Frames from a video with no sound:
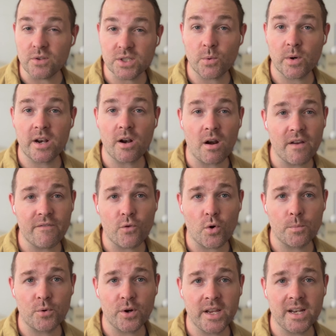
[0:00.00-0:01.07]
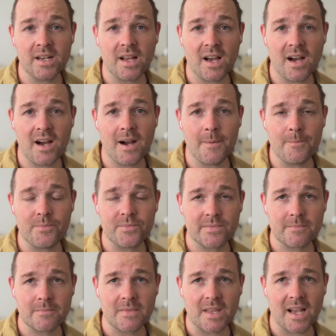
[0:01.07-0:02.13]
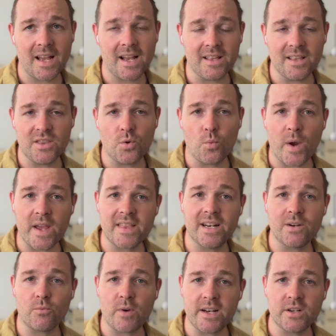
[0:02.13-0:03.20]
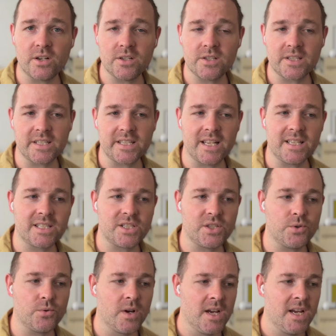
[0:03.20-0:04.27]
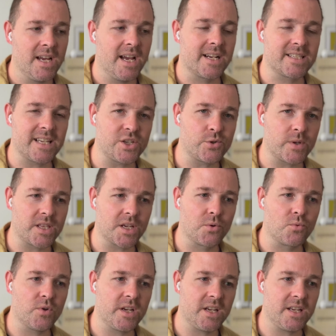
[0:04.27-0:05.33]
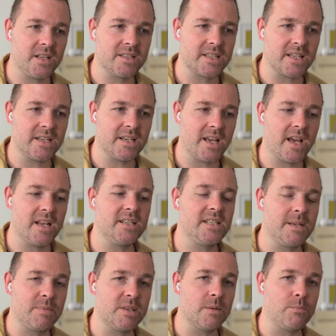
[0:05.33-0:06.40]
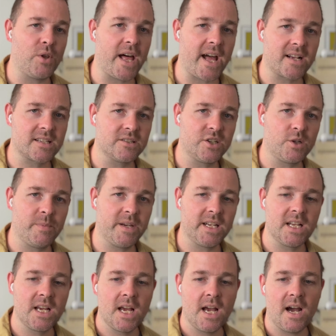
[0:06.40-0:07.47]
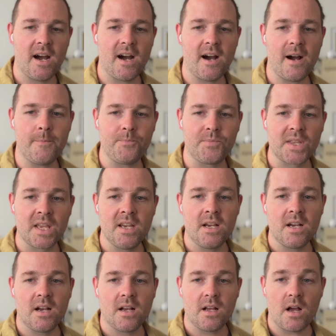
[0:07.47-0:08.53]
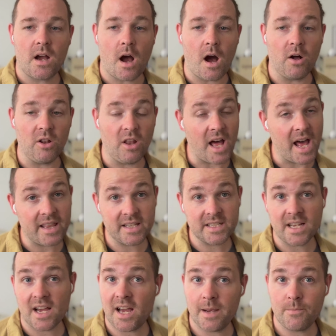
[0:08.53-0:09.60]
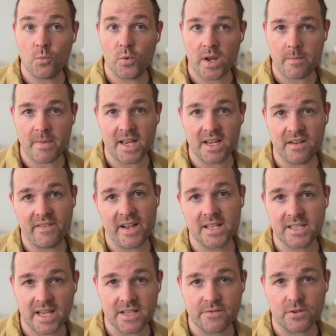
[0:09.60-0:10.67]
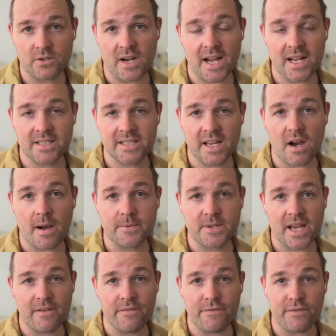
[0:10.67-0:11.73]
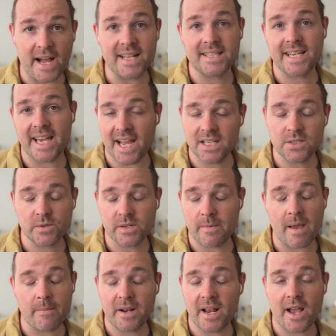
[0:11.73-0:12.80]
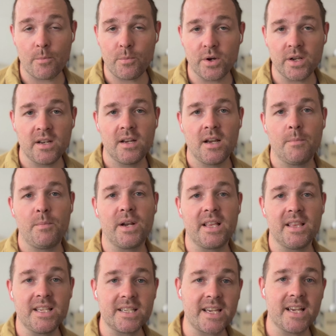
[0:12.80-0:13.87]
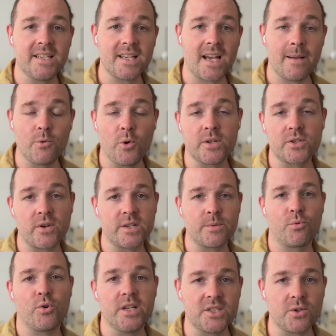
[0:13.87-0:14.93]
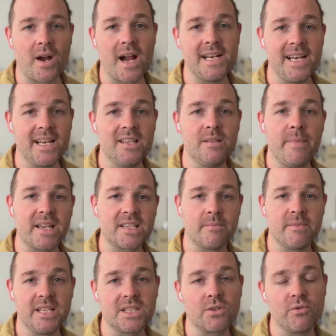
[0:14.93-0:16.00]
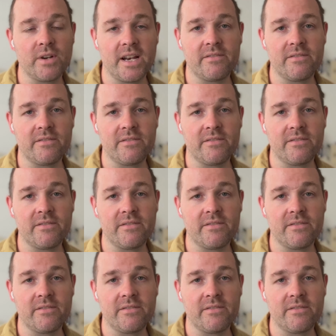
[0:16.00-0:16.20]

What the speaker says: to what an RA4 print, and the way that it renders, it tends to accentuate the greens and deepen the blacks a little bit. A lot of the time when I'm making advanced scans for clients, they opt to have flat scans, which I'm happy to output. But in this case, I'm going straight to print, so I needed to make some of these creative